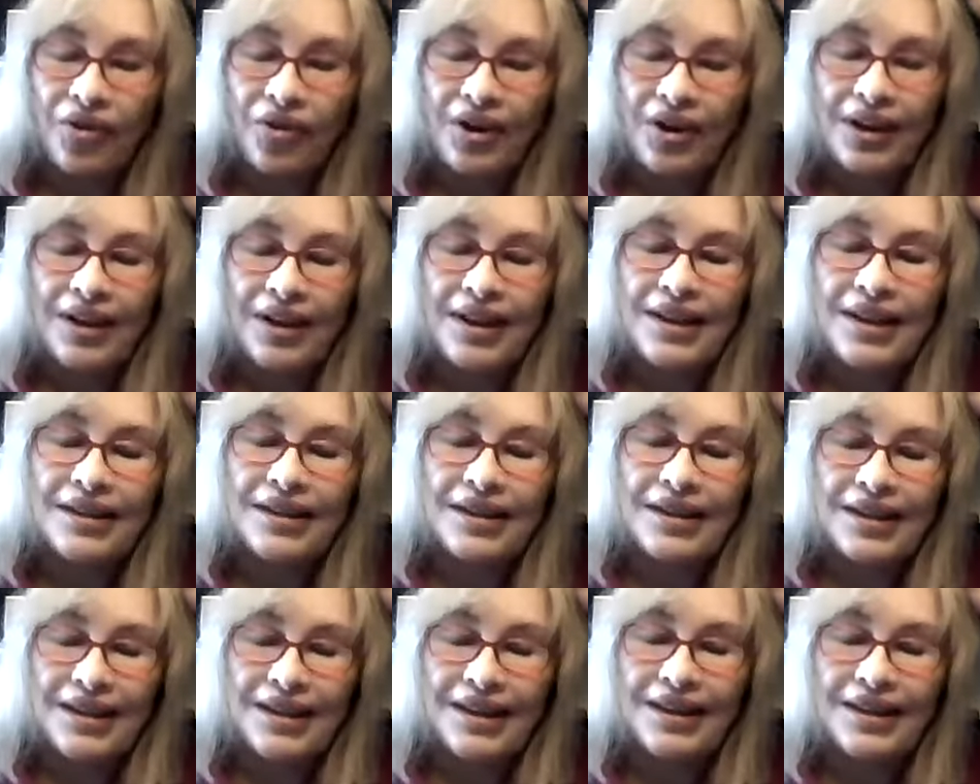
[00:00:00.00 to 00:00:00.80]
it. This
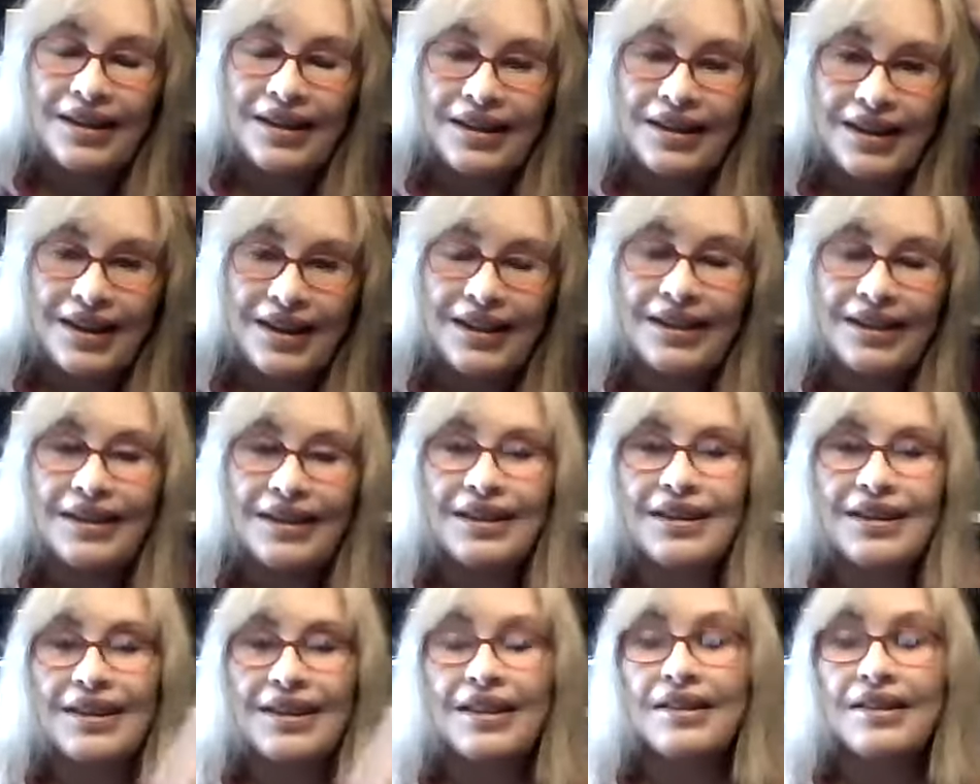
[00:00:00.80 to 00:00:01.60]

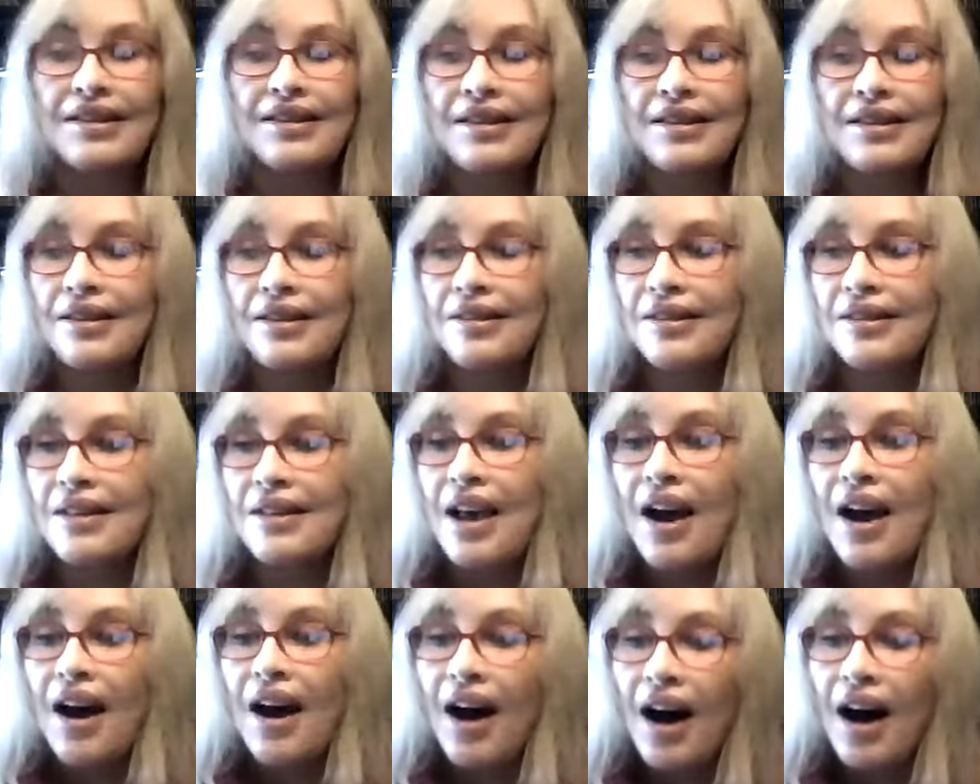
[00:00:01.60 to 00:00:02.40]
is
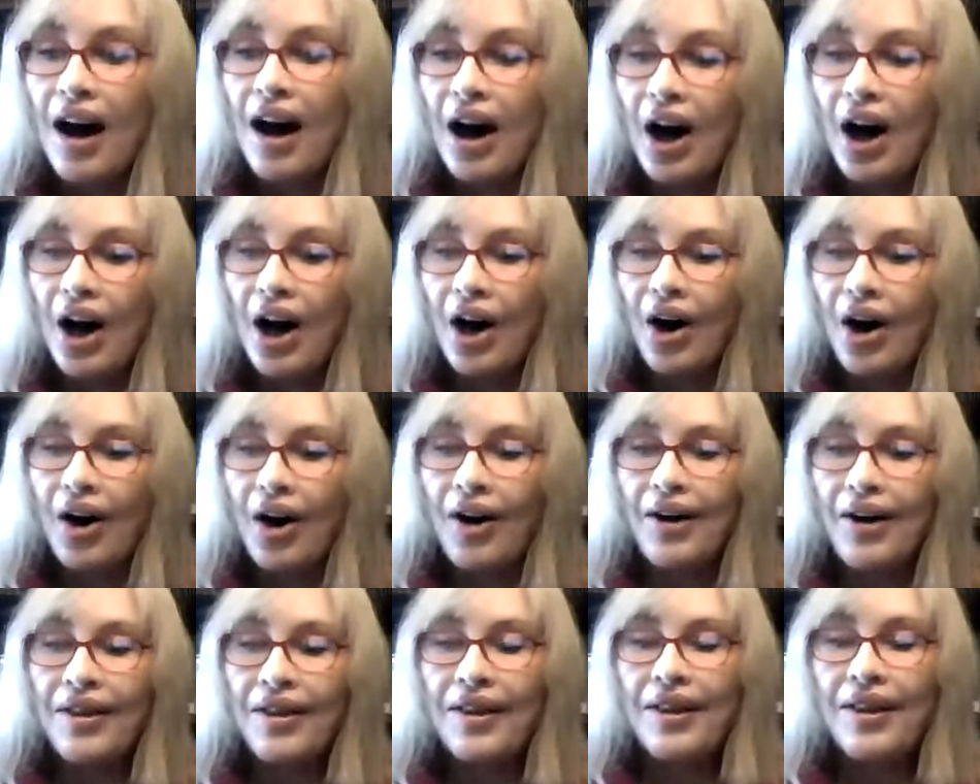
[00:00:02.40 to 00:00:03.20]

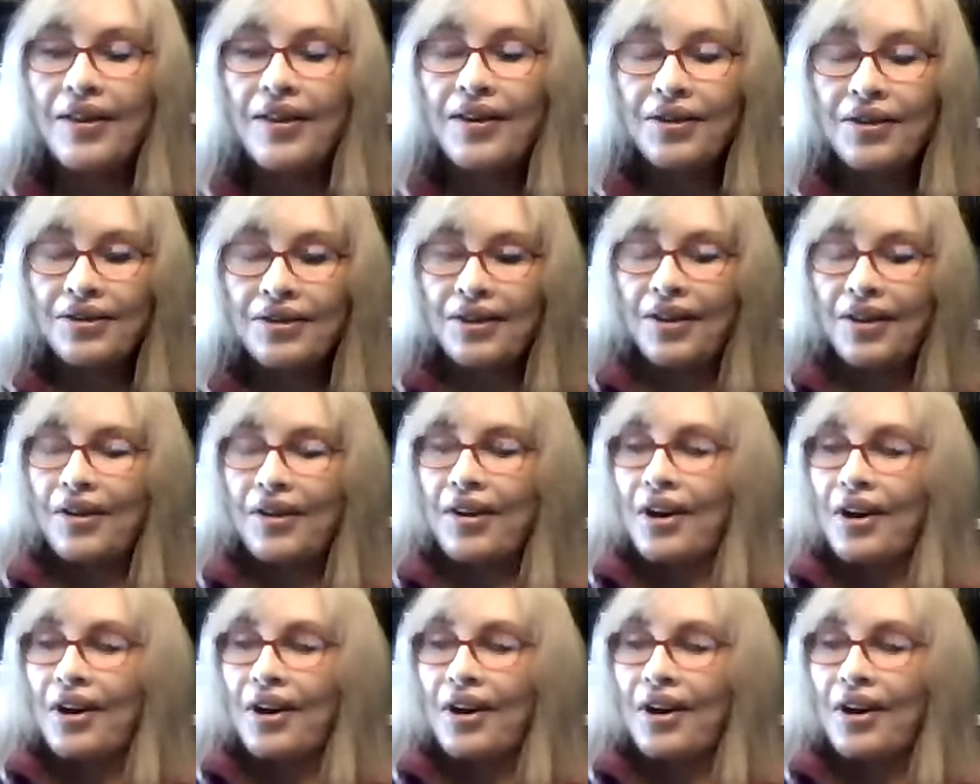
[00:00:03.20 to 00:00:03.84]
there's a